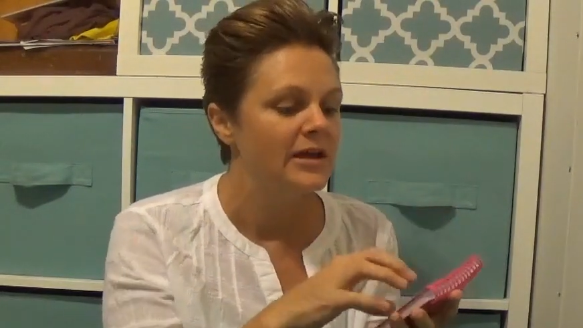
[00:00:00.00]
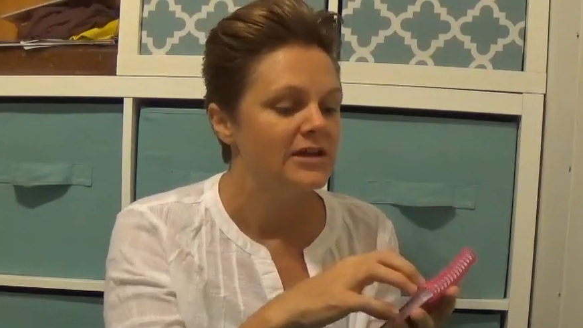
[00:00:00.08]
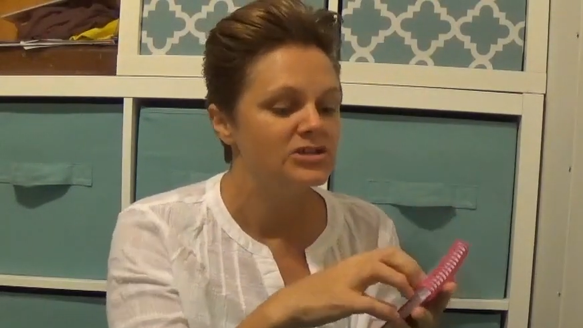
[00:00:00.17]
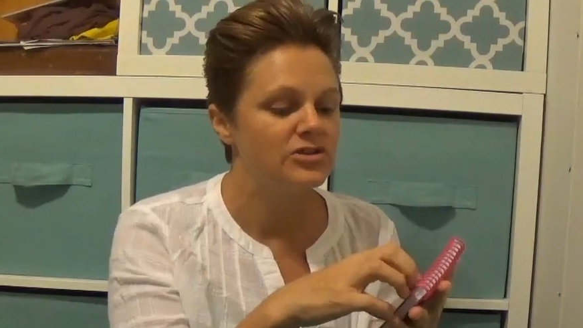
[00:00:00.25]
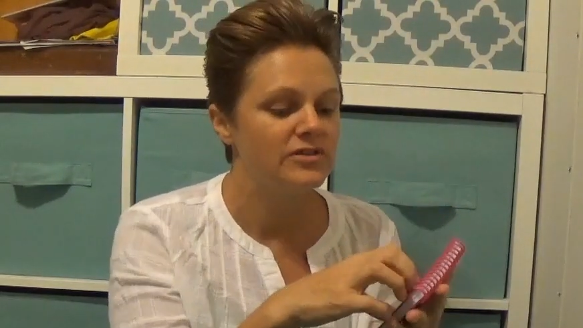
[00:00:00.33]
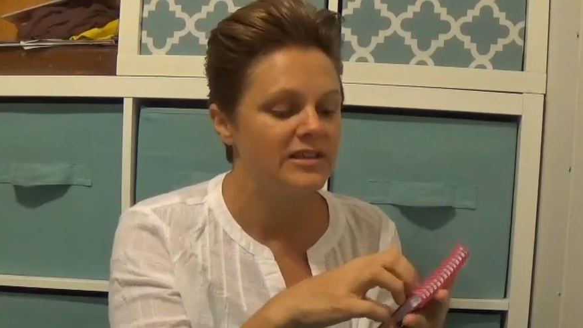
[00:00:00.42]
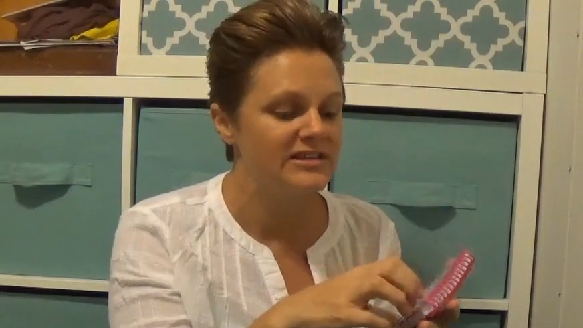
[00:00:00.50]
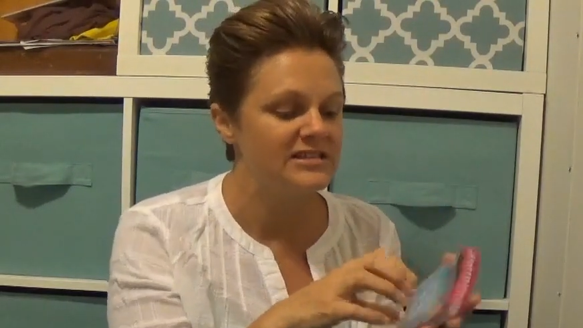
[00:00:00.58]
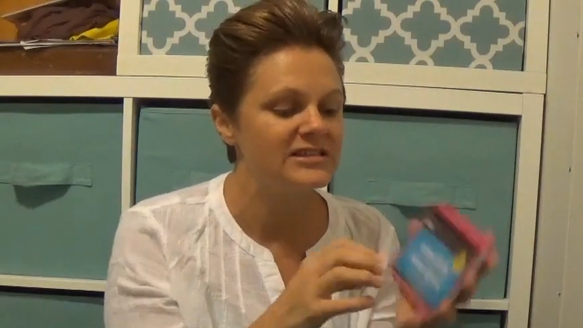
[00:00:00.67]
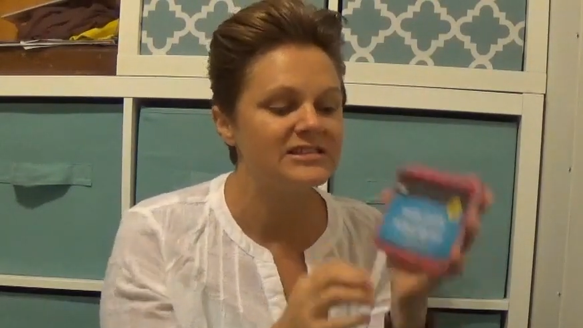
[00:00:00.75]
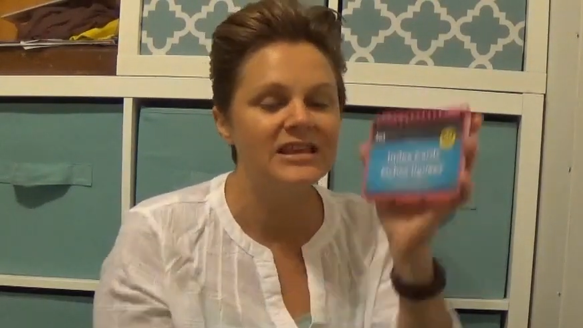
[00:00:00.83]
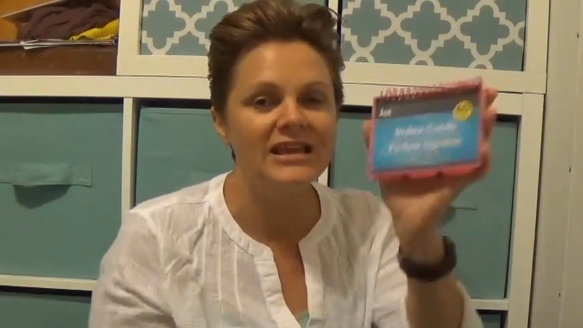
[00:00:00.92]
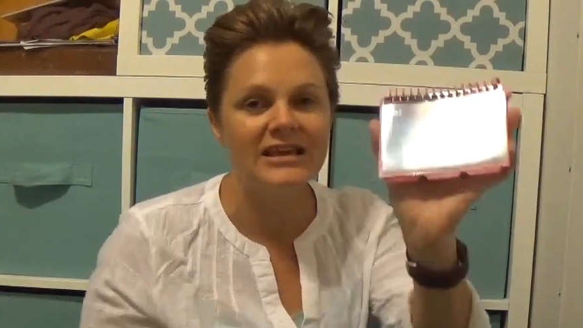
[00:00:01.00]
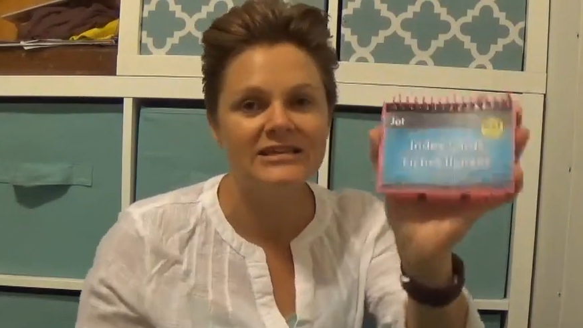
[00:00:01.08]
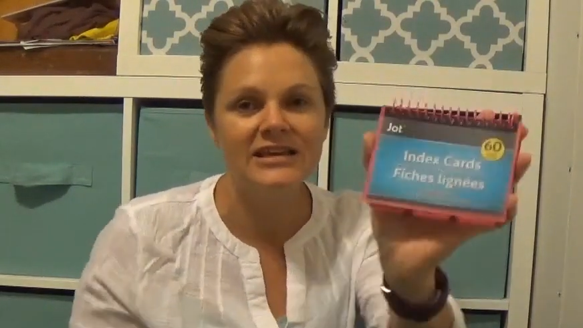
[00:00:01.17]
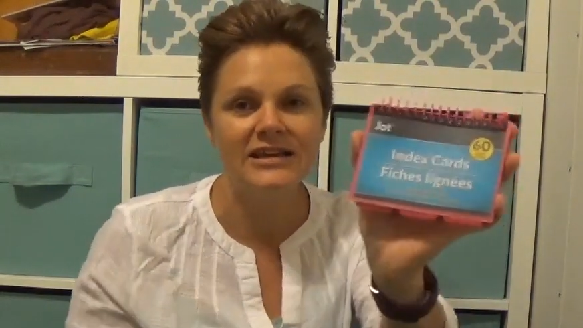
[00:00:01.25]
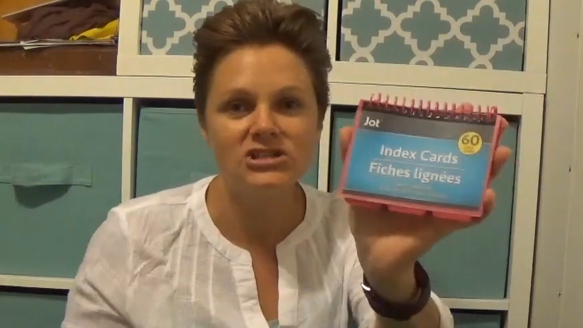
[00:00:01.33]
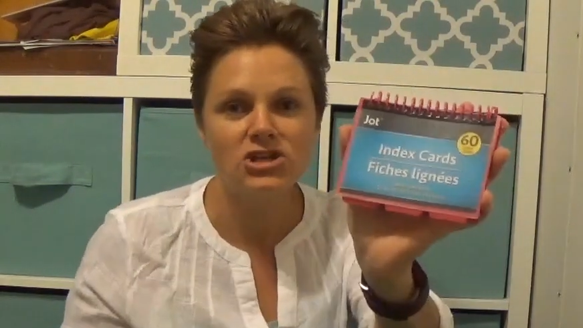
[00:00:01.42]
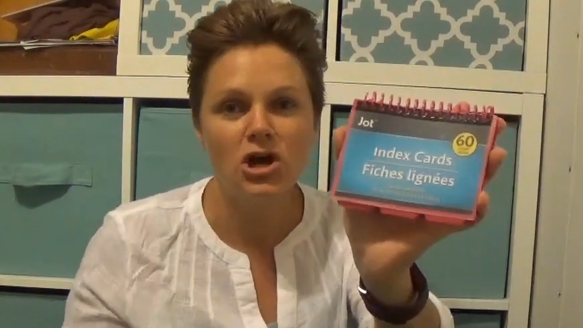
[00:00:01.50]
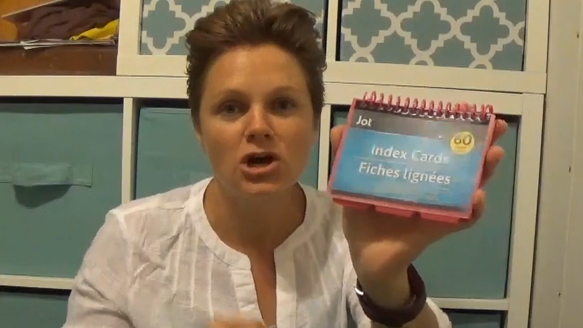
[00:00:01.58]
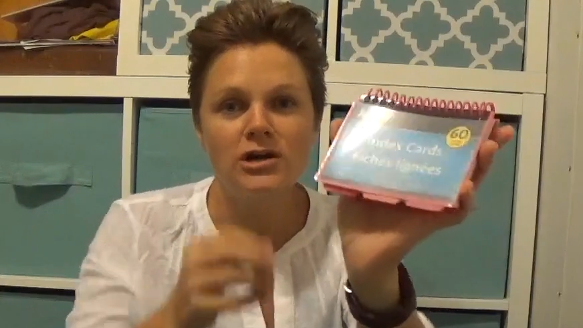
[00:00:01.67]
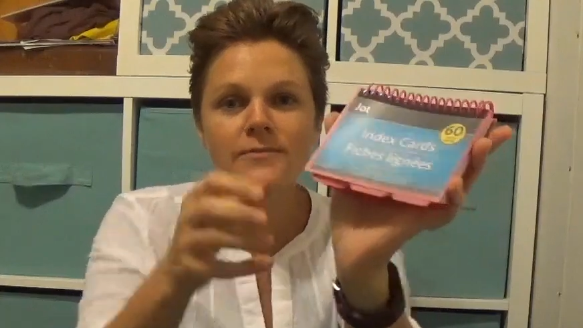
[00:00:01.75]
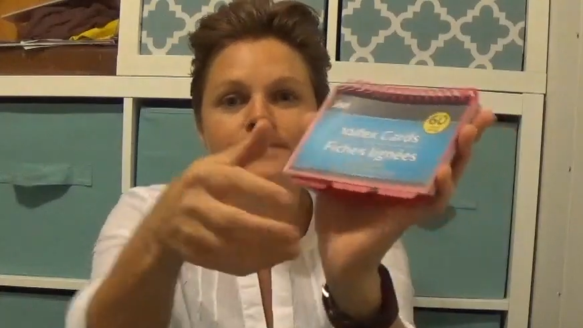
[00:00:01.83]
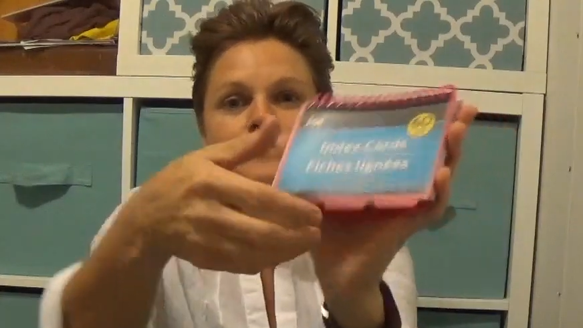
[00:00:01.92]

So this is the index card.